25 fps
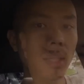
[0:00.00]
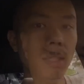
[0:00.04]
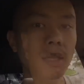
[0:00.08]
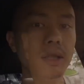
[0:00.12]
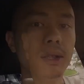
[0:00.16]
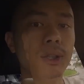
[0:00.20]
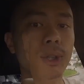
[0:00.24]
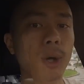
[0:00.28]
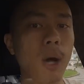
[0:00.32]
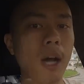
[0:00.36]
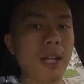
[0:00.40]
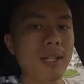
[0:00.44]

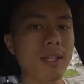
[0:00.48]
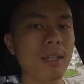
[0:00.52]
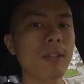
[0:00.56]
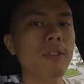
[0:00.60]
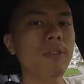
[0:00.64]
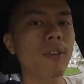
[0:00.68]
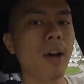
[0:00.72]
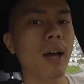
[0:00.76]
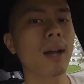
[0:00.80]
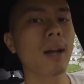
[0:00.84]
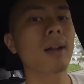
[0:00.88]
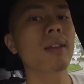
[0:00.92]
So on to
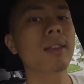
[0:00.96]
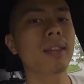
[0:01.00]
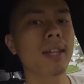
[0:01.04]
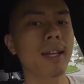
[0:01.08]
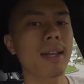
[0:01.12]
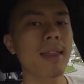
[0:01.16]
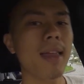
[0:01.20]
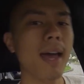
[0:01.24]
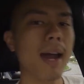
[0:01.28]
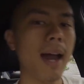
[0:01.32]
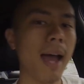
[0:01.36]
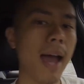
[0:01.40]
the final
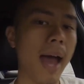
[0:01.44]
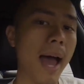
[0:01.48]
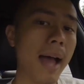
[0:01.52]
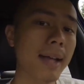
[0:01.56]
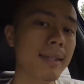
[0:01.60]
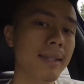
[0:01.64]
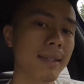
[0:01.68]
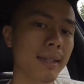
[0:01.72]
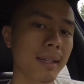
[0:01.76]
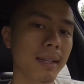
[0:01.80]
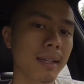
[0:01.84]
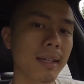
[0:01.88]
thing that I
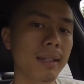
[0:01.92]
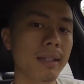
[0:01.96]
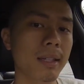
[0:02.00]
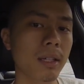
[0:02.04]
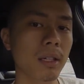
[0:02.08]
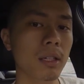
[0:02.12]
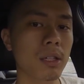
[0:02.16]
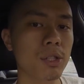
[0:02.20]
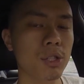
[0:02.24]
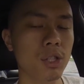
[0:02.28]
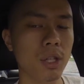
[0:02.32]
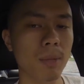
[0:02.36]
asked the
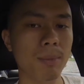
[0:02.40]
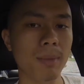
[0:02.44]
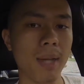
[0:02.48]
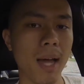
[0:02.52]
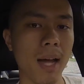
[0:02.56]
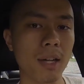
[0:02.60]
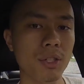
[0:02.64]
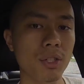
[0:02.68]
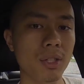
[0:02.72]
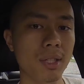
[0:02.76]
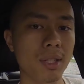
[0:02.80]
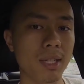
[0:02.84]
dealership
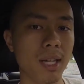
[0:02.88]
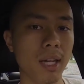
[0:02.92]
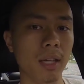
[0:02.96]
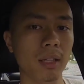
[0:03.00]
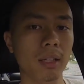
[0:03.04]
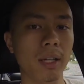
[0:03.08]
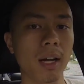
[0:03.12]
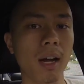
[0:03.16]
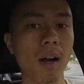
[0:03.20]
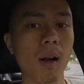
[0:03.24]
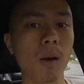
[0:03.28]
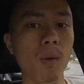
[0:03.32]
to actually
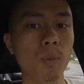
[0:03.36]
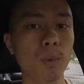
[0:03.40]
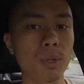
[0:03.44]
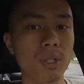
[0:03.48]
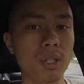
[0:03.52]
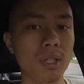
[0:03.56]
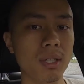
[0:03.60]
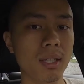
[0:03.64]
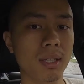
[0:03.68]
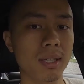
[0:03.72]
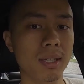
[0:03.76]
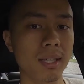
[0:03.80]
take care of,
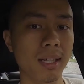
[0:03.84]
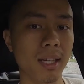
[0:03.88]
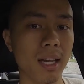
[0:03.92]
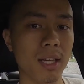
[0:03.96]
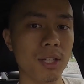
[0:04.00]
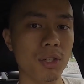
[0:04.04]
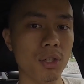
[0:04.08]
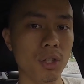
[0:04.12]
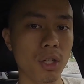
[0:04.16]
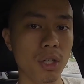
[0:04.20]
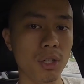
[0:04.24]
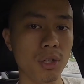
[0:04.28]
which is the
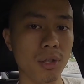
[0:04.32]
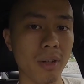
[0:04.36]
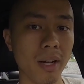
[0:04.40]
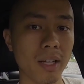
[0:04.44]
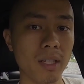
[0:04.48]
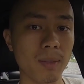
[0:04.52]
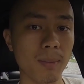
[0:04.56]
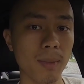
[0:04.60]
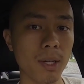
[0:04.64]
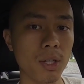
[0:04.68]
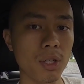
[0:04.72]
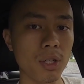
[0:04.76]
Dsg
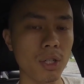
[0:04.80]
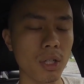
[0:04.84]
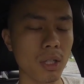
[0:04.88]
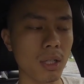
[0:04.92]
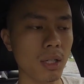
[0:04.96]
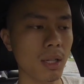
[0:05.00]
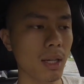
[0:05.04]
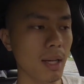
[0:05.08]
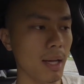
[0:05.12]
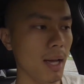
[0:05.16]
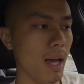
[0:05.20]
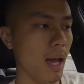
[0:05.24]

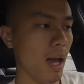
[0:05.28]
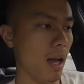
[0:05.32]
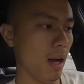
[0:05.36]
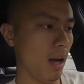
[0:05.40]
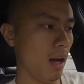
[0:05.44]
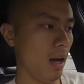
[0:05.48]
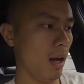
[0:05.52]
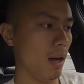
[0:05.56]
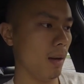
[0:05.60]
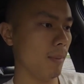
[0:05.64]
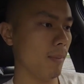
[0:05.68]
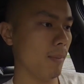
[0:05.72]
transmission.
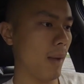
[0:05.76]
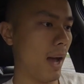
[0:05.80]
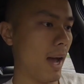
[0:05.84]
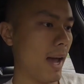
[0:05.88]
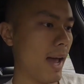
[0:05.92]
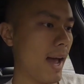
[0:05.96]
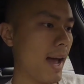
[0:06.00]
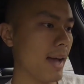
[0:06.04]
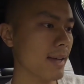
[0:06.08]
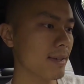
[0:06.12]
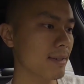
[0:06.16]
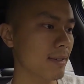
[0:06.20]

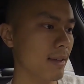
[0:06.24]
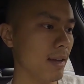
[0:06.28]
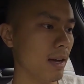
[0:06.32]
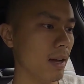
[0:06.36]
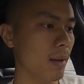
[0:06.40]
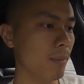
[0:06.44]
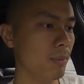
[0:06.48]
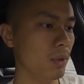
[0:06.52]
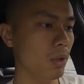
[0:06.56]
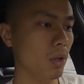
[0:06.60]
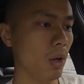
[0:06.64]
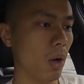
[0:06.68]
I asked
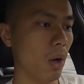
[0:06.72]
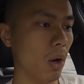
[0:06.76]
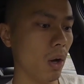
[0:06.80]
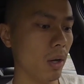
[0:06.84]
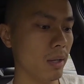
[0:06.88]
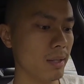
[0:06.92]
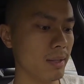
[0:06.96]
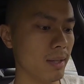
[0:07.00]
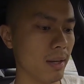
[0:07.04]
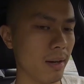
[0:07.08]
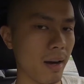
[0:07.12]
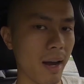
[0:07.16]
them, you know,
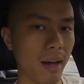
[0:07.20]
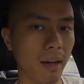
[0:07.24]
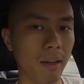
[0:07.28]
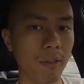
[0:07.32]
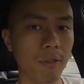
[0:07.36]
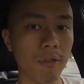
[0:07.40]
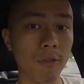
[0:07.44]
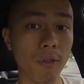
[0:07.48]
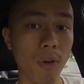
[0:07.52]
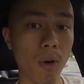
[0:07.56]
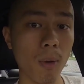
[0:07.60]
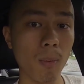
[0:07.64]
is there
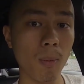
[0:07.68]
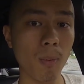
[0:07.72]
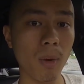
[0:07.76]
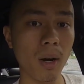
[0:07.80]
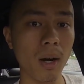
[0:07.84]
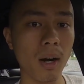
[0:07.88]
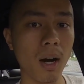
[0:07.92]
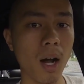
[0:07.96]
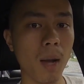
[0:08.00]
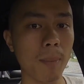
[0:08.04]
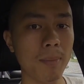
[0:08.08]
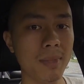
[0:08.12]
any
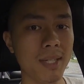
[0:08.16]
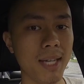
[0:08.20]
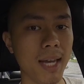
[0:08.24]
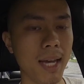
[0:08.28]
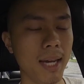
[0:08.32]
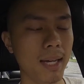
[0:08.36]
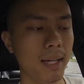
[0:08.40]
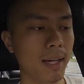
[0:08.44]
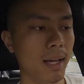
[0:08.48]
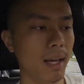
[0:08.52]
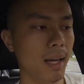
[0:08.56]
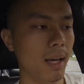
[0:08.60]
firmware
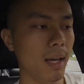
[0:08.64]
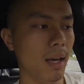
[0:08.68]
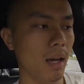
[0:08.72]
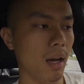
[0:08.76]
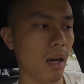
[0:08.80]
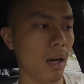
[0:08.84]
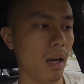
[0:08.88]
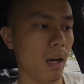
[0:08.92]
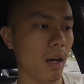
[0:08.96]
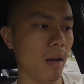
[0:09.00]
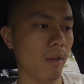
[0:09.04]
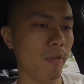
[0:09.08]
update
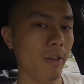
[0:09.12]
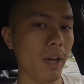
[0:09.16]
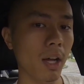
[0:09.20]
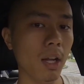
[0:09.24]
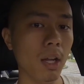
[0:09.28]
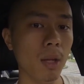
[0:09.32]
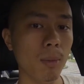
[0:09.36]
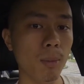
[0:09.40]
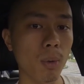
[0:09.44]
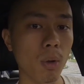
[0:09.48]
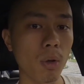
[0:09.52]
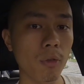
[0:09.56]

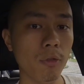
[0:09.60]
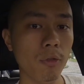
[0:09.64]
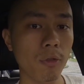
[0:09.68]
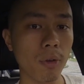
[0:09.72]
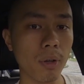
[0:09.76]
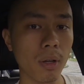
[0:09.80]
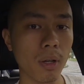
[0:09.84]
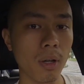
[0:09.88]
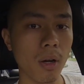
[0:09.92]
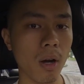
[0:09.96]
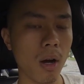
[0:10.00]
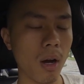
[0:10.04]
available
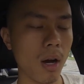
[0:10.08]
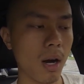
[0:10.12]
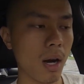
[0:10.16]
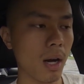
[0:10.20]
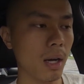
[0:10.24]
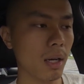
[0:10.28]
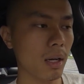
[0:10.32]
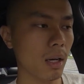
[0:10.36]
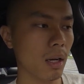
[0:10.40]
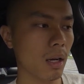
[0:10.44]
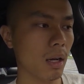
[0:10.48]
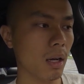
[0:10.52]
for the
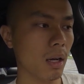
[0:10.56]
car?